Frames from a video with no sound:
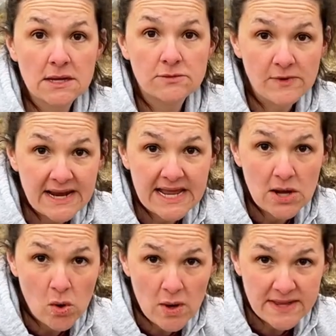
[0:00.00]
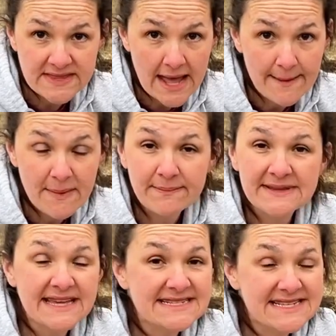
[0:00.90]
rating on them, but
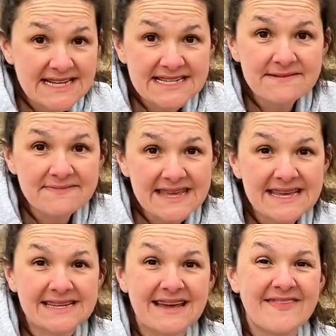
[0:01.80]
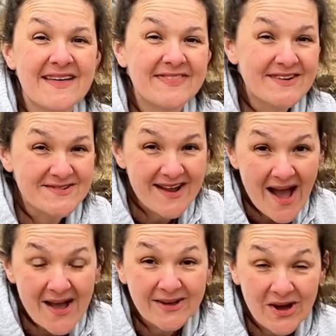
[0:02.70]
that doesn't mean that they're
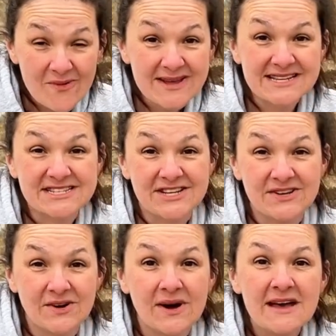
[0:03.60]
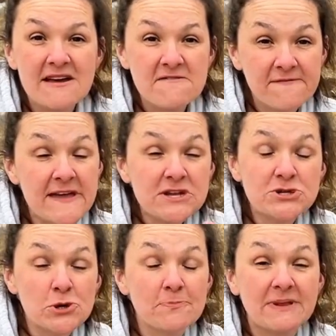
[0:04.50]
not going to feed
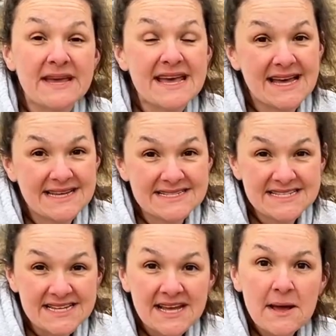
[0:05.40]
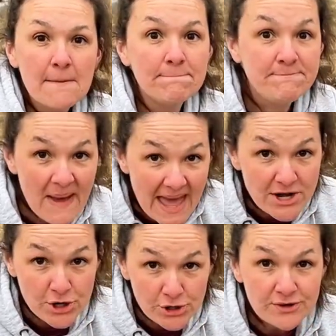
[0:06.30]
your plants
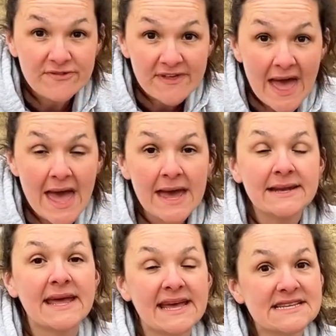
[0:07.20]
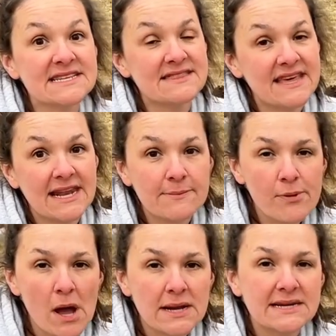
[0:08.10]
better than a synthetic
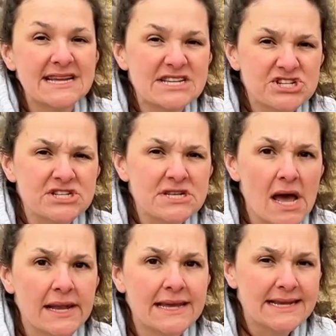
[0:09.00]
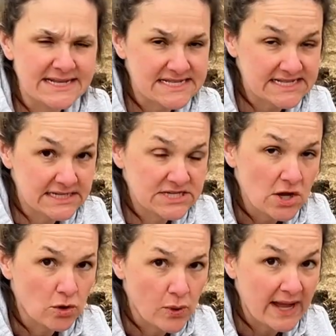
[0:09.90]
product. It's just not an instant
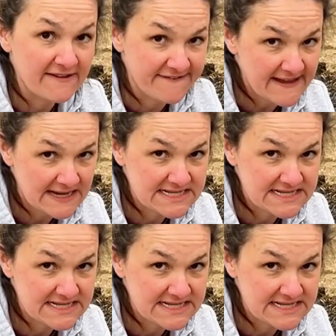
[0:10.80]
quick fix.